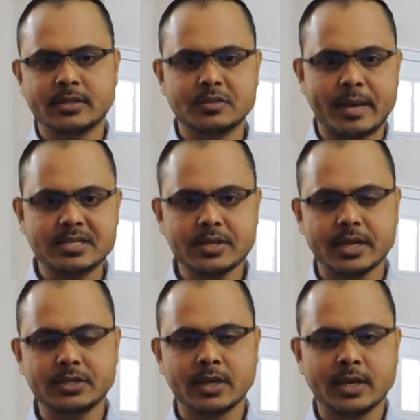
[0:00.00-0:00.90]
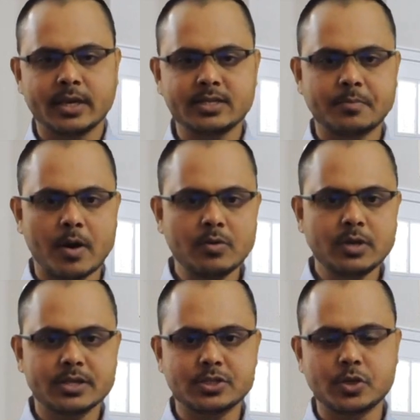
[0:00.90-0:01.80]
This passage is
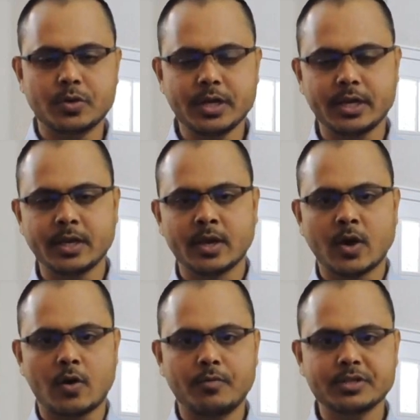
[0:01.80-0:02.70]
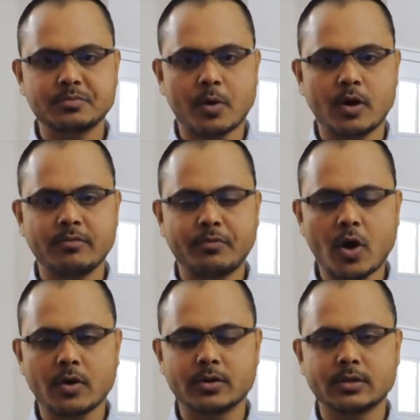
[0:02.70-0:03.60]
about a story of a small
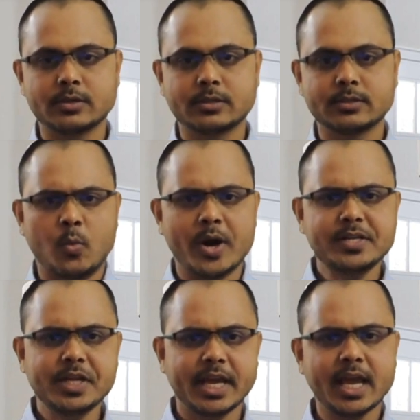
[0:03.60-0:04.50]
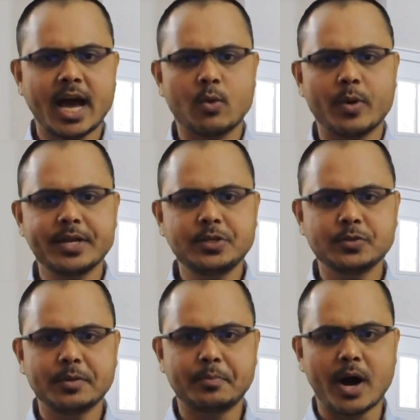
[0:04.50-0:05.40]
frog. One day I went to
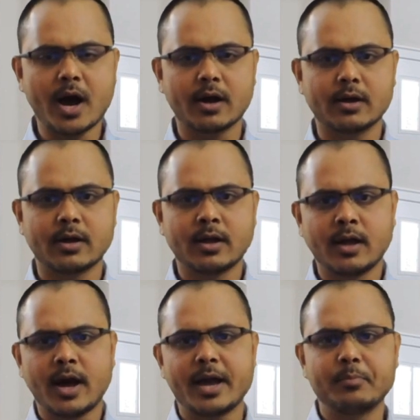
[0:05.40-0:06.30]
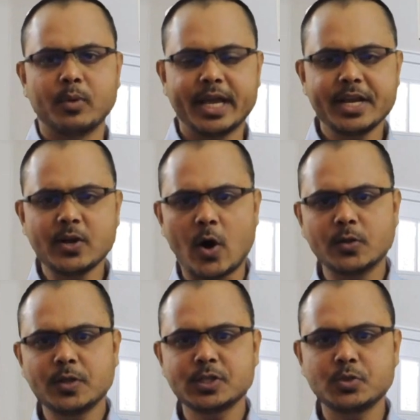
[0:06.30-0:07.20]
the park. I played
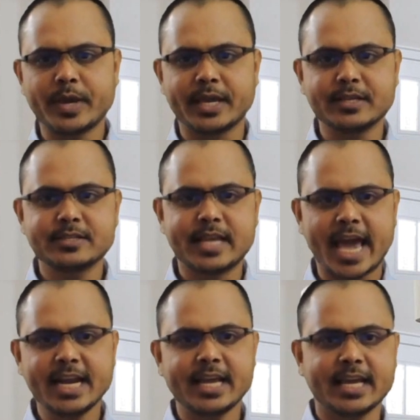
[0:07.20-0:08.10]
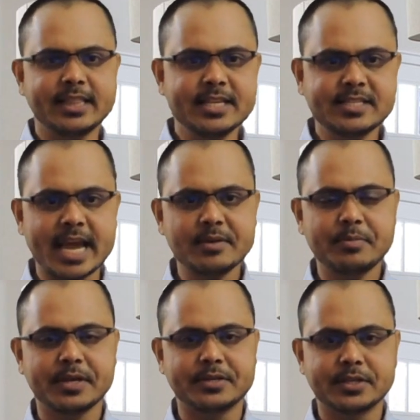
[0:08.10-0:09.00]
on the swings and in the
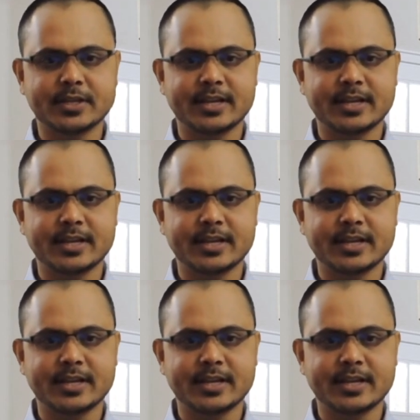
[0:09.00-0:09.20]
sandpit.